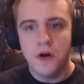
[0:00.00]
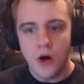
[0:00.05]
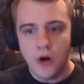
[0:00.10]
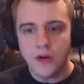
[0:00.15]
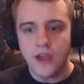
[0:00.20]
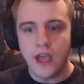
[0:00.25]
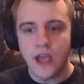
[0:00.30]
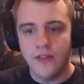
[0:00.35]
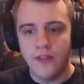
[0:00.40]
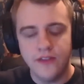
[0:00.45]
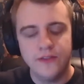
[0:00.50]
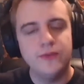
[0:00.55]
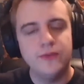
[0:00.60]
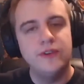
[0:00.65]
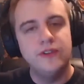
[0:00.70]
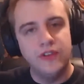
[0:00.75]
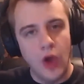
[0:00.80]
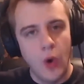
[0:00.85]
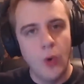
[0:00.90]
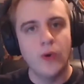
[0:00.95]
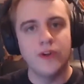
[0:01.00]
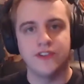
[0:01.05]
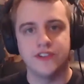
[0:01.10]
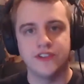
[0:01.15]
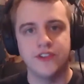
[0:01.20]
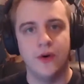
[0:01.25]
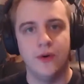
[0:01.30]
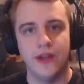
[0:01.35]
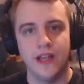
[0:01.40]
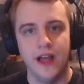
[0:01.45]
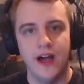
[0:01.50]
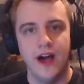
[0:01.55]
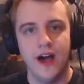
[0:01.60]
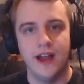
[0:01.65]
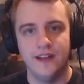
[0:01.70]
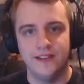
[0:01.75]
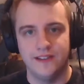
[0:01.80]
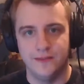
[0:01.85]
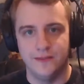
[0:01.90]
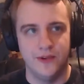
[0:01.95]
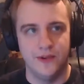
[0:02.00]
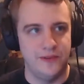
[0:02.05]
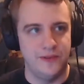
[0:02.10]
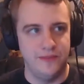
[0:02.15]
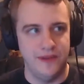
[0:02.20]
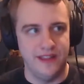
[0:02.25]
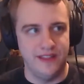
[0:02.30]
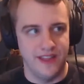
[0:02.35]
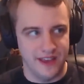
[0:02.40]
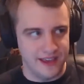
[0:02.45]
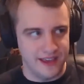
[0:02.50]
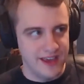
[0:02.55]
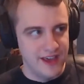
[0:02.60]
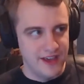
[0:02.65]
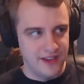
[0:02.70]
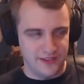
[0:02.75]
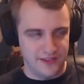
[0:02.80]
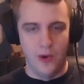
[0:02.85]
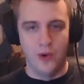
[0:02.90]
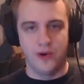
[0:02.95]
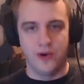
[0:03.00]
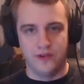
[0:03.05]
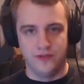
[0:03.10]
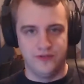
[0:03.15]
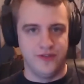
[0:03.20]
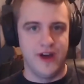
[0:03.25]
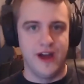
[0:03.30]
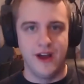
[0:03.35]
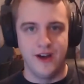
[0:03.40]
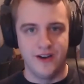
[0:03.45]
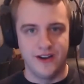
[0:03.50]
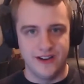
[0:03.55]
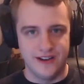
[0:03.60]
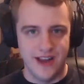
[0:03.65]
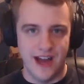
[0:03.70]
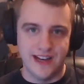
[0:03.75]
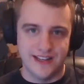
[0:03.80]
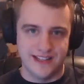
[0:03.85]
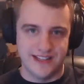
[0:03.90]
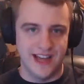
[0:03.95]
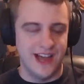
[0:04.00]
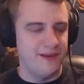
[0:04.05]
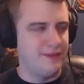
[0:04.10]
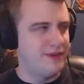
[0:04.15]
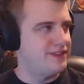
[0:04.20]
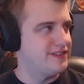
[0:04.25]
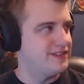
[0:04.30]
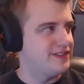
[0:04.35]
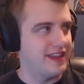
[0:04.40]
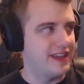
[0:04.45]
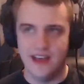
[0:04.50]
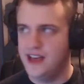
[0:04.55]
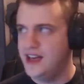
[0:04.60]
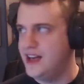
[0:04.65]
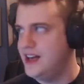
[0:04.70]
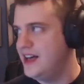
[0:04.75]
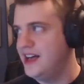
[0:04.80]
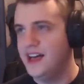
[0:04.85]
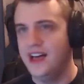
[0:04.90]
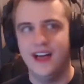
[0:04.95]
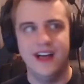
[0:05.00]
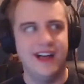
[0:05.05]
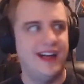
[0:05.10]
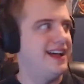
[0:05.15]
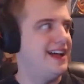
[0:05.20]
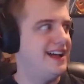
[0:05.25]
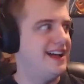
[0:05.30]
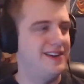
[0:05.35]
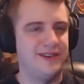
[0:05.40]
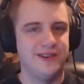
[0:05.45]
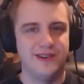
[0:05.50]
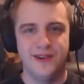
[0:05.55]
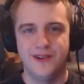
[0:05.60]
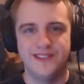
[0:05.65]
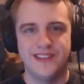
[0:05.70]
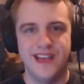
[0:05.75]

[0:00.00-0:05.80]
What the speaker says: okay, at least we know what's going on, as opposed to being like smoke and fire at nighttime. And it's like, I don't know what's